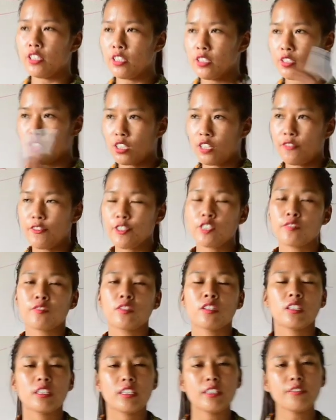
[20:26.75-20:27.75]
the surface of the
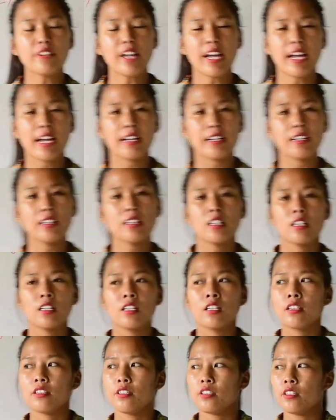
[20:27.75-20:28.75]
leaf, and
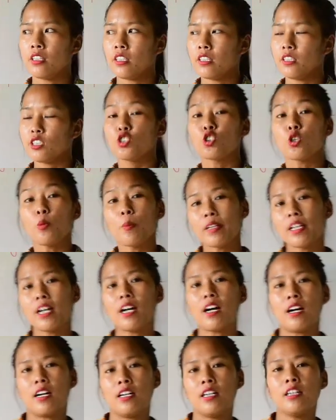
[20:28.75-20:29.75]
their
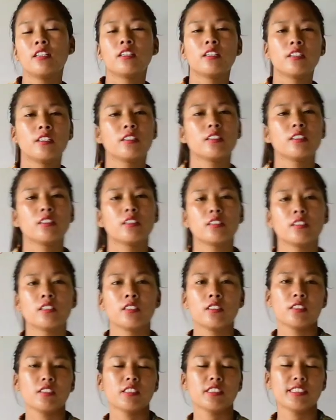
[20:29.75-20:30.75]
stomata are
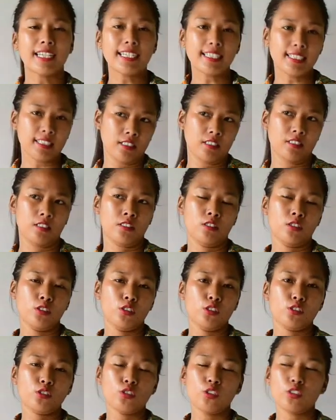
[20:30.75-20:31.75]
sunken.
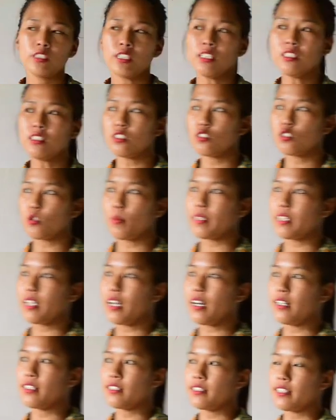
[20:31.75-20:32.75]
So since stomata
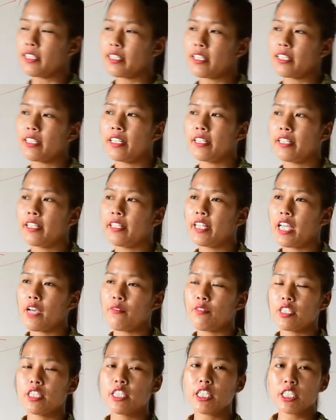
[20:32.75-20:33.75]
are sunken and then they have
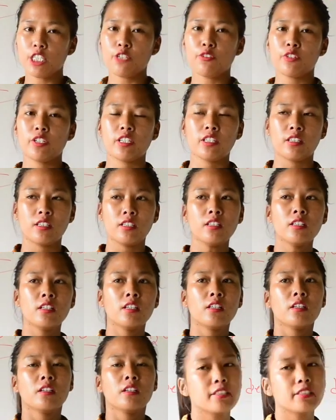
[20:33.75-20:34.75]
a thick cuticle,
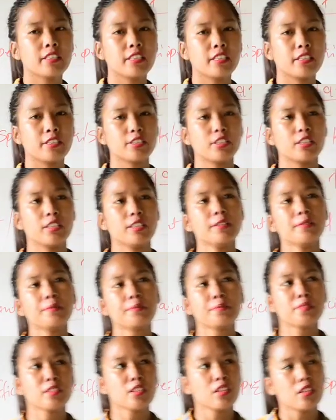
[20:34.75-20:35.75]
there's
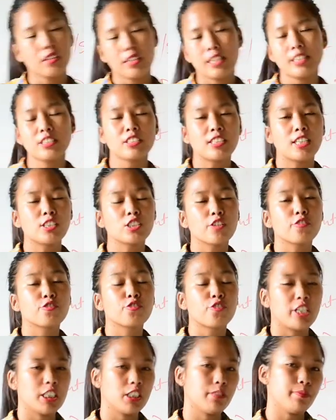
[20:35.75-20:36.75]
a less chance of
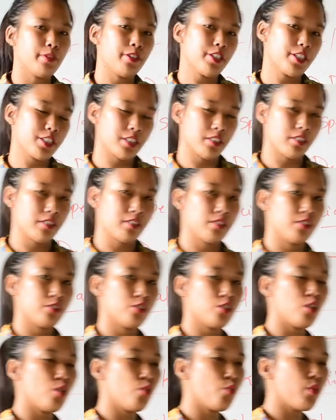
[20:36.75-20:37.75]
transpiration.
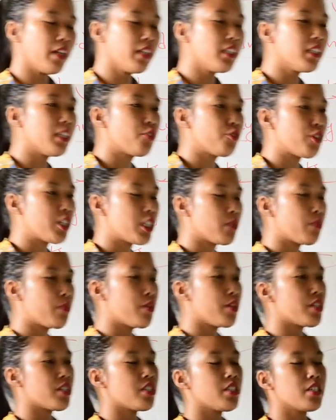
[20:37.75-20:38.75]
So when the
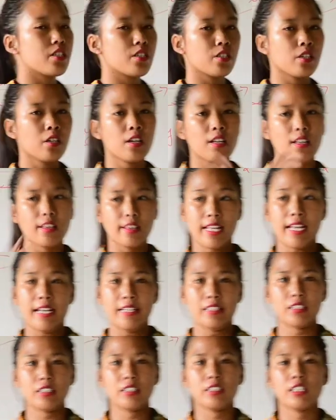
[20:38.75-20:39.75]
transpiration is
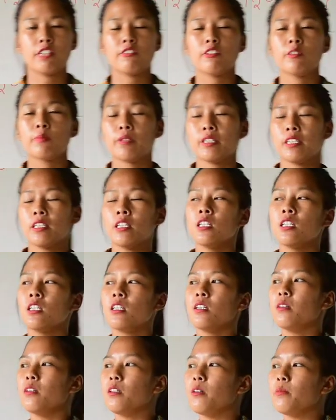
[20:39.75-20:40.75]
less, there will be
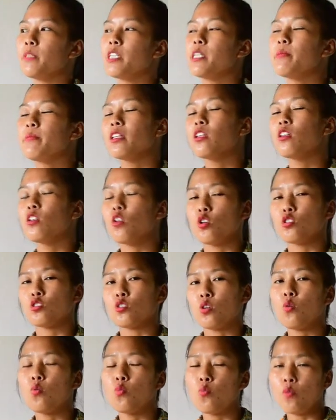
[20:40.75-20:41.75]
a minimal loss
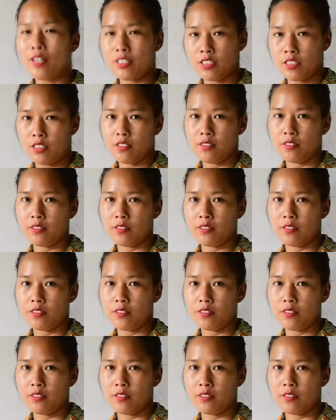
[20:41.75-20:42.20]
of water.